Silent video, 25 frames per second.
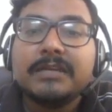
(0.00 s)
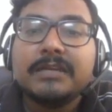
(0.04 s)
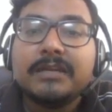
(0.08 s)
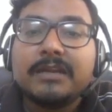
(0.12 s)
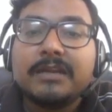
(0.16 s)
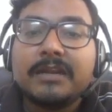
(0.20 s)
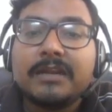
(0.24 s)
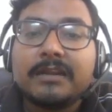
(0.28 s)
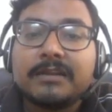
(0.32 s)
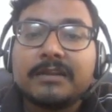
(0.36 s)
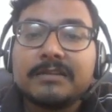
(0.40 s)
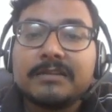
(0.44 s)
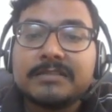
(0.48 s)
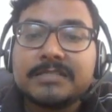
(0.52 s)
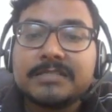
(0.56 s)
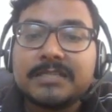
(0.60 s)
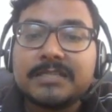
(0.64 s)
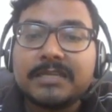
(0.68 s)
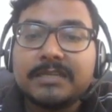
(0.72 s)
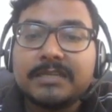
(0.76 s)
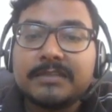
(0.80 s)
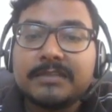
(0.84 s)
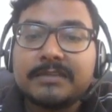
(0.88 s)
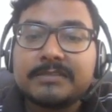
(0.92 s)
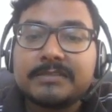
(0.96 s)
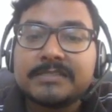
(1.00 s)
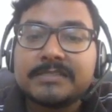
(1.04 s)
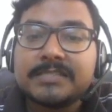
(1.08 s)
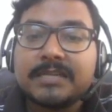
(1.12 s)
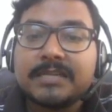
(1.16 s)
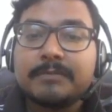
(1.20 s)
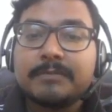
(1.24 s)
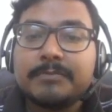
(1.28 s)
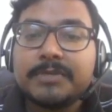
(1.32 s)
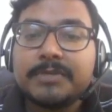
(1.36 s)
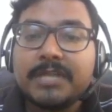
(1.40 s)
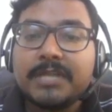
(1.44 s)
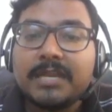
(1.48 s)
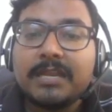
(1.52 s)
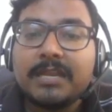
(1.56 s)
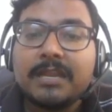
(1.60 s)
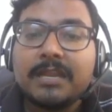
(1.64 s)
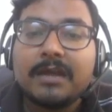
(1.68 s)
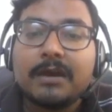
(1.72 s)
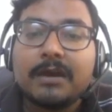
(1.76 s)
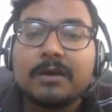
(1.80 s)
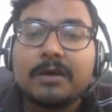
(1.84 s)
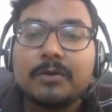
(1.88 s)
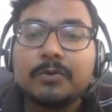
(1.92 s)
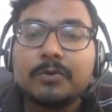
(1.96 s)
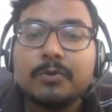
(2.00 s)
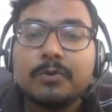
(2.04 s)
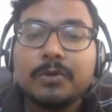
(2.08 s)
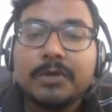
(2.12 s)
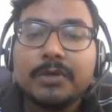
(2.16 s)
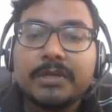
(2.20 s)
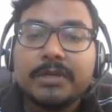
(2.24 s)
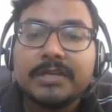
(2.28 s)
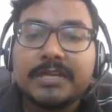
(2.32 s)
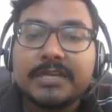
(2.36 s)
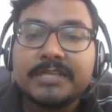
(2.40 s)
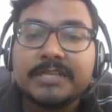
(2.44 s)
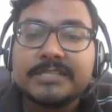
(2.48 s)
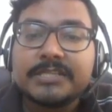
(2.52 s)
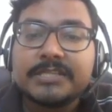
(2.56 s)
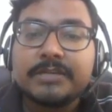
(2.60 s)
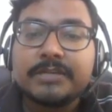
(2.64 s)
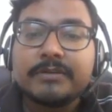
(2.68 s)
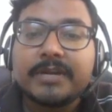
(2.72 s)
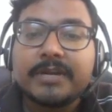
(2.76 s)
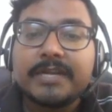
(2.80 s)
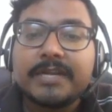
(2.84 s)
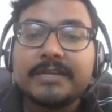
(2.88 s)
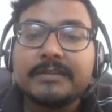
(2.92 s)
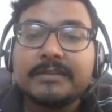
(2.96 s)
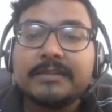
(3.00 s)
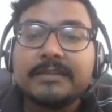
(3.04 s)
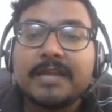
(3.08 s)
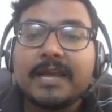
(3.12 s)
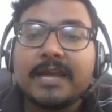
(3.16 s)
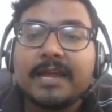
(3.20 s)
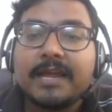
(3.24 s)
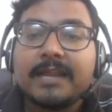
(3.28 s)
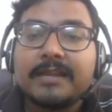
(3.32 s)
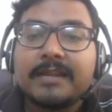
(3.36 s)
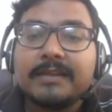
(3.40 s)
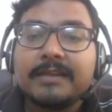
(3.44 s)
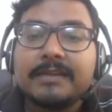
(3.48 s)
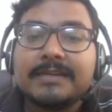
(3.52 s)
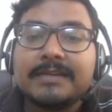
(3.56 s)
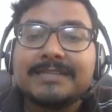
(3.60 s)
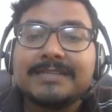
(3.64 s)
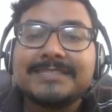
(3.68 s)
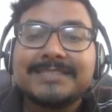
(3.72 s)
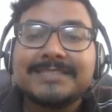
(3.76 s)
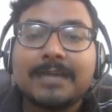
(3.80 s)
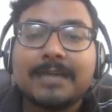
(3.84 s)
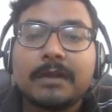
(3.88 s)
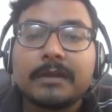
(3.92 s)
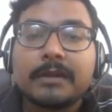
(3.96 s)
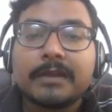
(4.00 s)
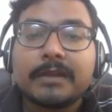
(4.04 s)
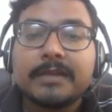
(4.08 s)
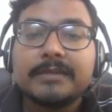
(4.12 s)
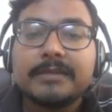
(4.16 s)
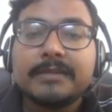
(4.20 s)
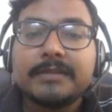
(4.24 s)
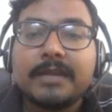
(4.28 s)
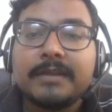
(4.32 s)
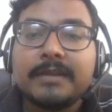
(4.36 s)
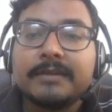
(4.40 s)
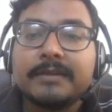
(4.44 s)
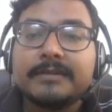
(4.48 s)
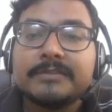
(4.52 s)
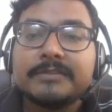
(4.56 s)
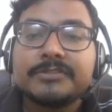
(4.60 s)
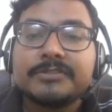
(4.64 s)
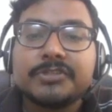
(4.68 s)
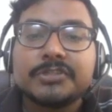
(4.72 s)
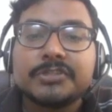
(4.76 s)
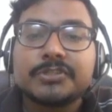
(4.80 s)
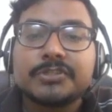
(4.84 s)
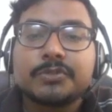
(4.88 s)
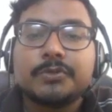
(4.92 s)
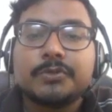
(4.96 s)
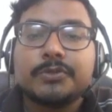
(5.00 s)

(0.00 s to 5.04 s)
It will see that sum till now is greater than target, and it is just going